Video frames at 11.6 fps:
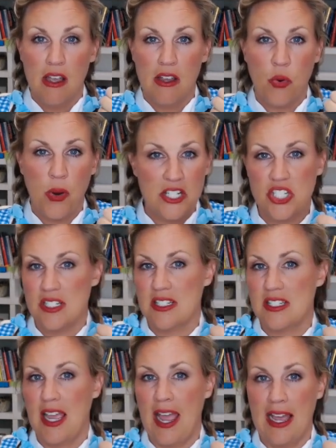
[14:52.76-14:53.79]
questions
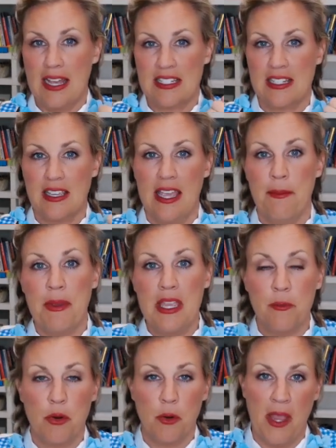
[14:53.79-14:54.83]
to ask and
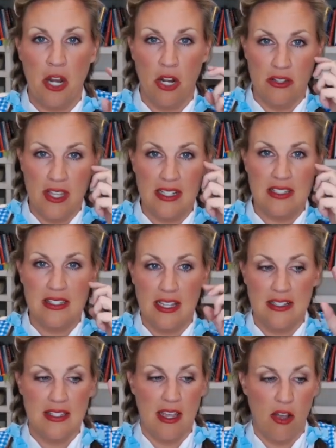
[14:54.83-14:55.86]
being prepared that's
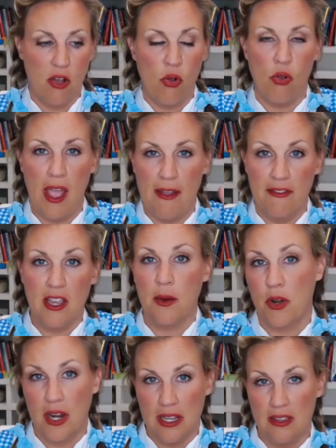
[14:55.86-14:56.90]
that's that whole having a
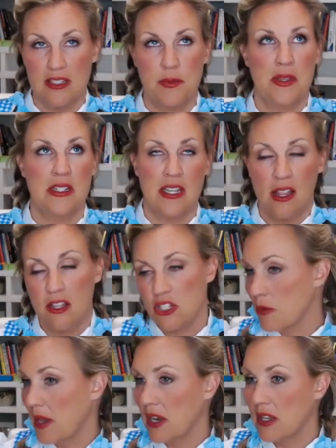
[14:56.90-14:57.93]
brain let's be intelligent
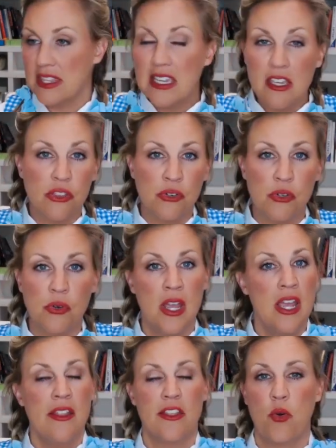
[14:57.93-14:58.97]
about it think through
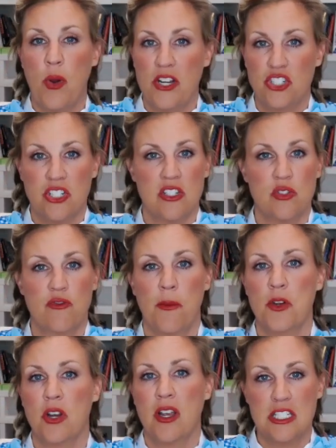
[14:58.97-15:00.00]
the questions from
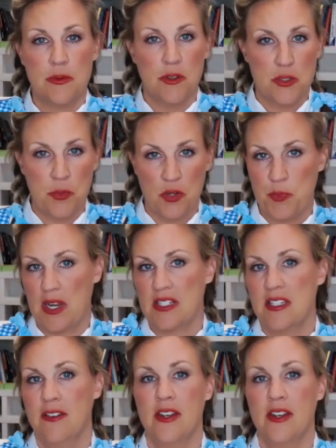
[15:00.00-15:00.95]
your customer's perspective